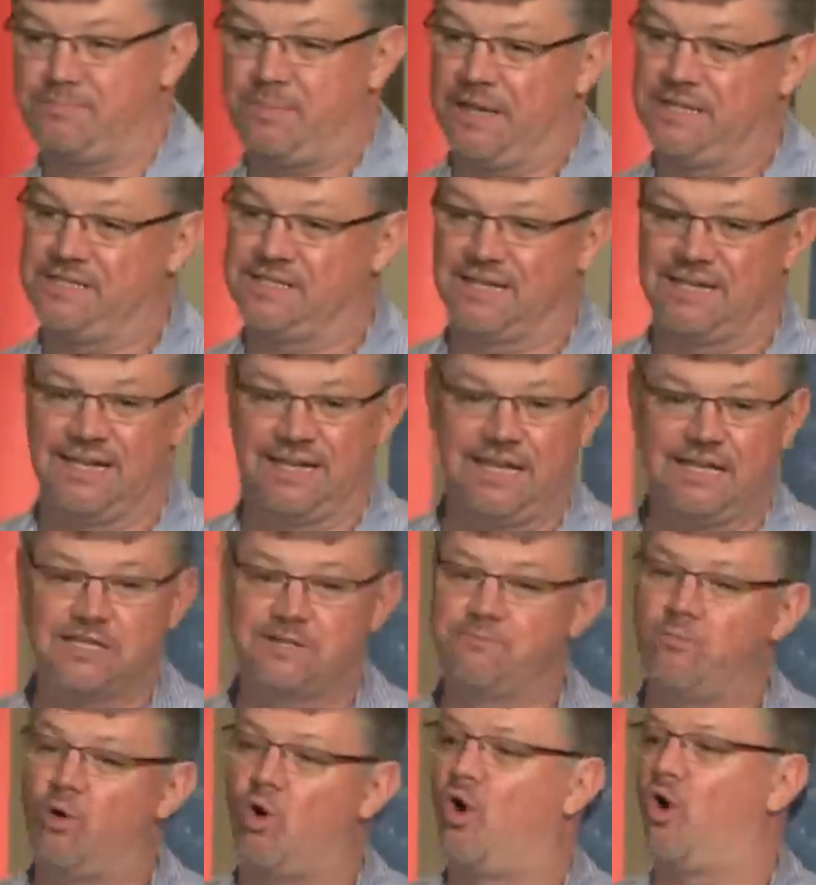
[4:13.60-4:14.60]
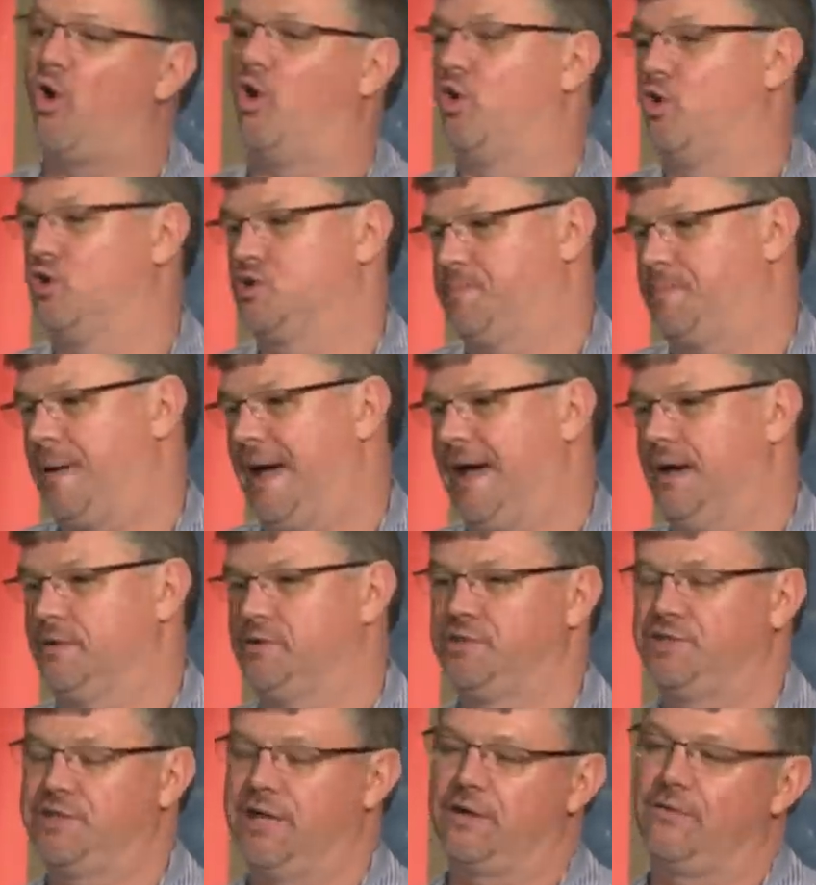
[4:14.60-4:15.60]
basically, it's more horsepower
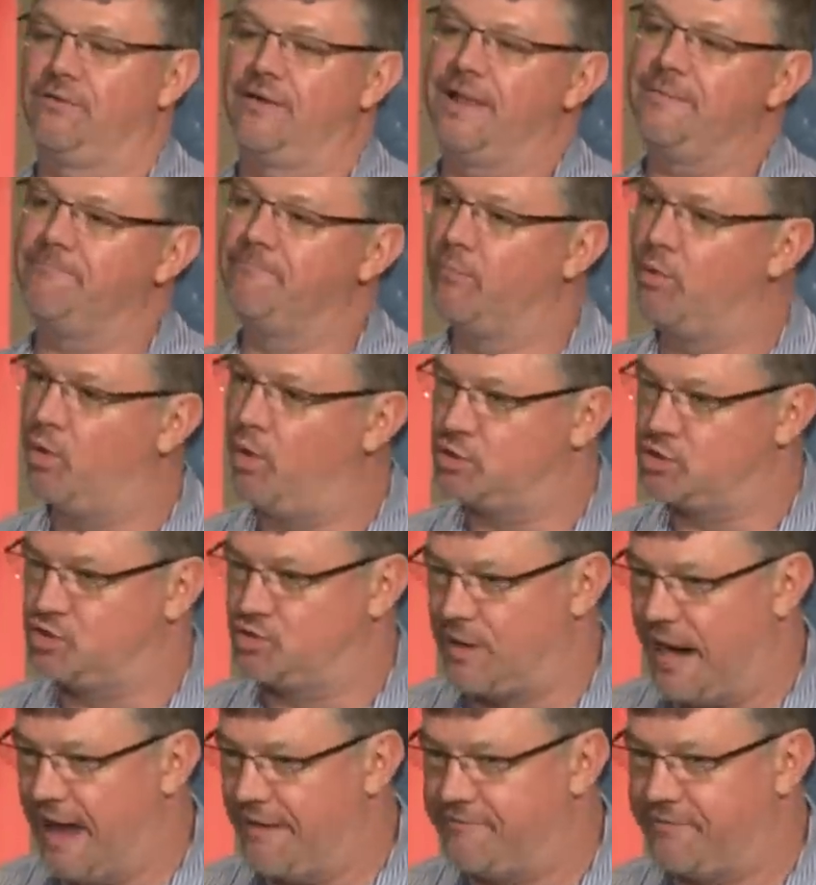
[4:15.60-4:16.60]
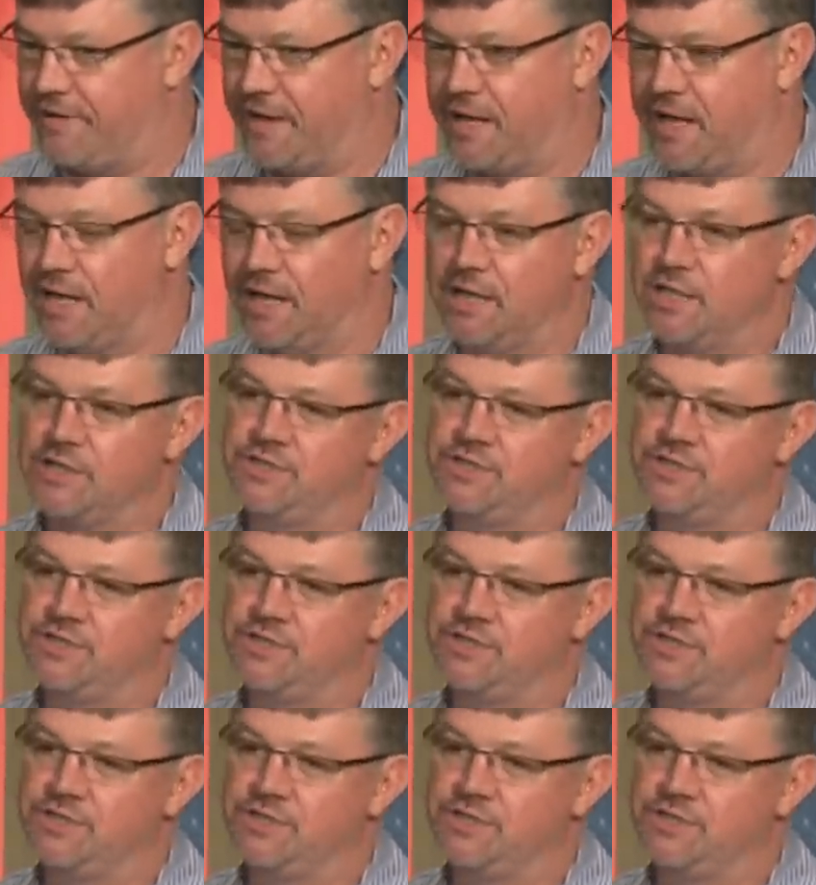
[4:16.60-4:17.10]
to generate more traffic